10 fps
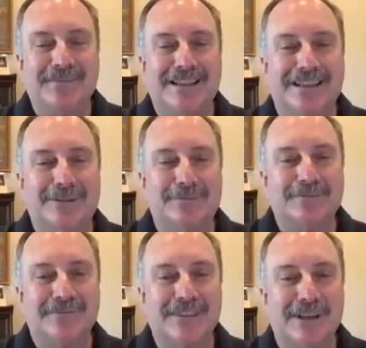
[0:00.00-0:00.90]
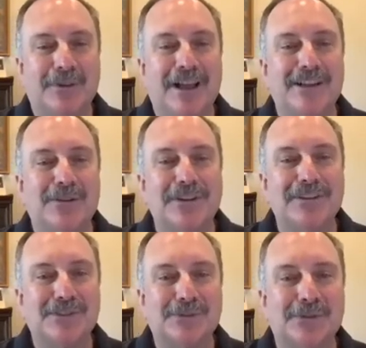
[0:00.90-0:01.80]
Um, applied to one
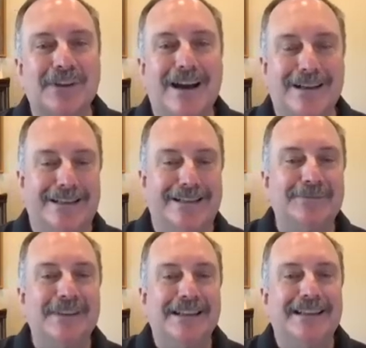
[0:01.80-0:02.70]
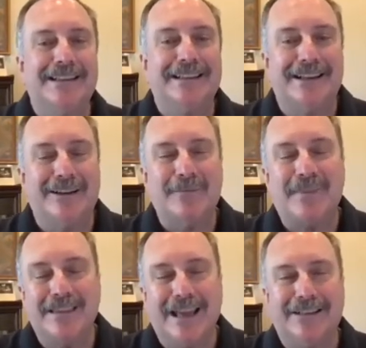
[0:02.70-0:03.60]
school, got in.
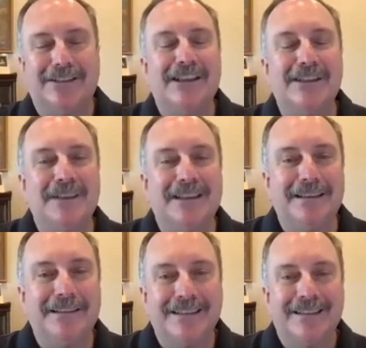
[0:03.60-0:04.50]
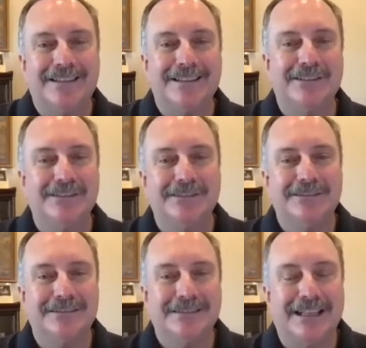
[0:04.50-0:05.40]
Um, that led me
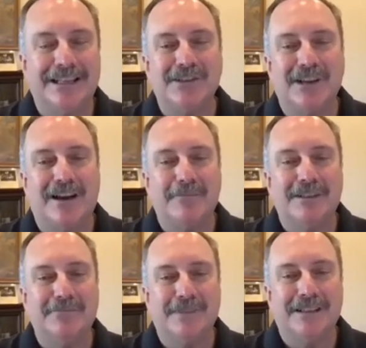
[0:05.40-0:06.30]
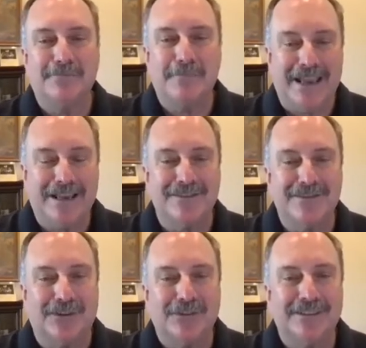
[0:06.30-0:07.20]
to get a job in, in bank
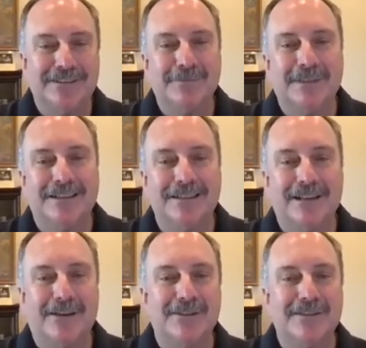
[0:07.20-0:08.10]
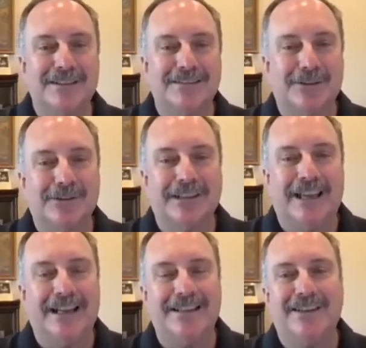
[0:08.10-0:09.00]
consulting because I was an early
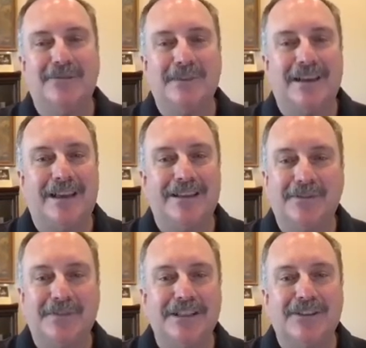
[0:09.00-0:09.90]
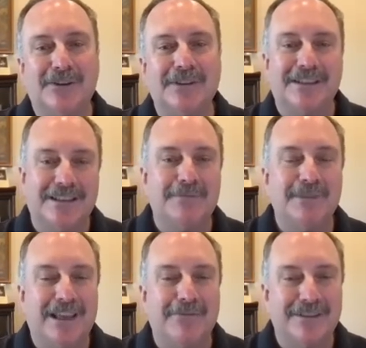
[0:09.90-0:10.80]
80s MBA. And if you didn't know anything, you
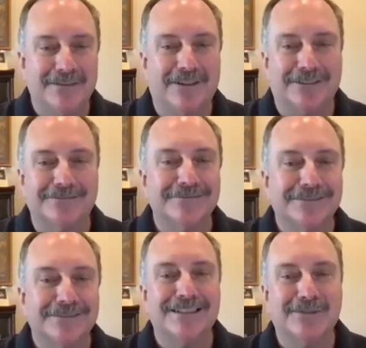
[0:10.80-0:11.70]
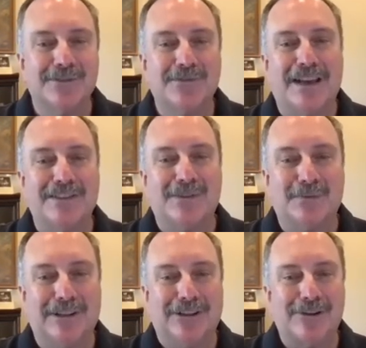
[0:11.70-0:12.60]
became a consultant because it was the fastest
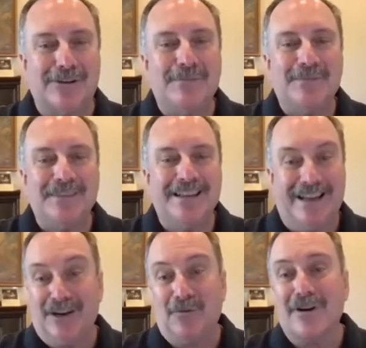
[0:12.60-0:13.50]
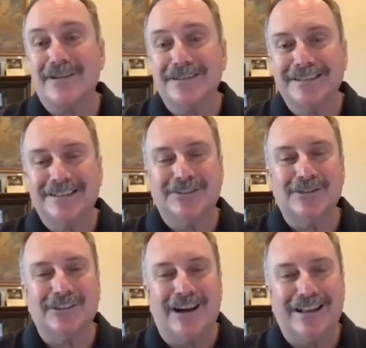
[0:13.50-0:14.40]
way to learn. And it worked,
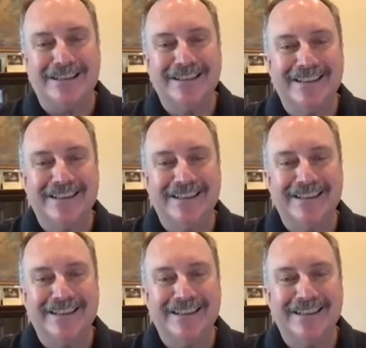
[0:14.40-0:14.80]
learned a lot.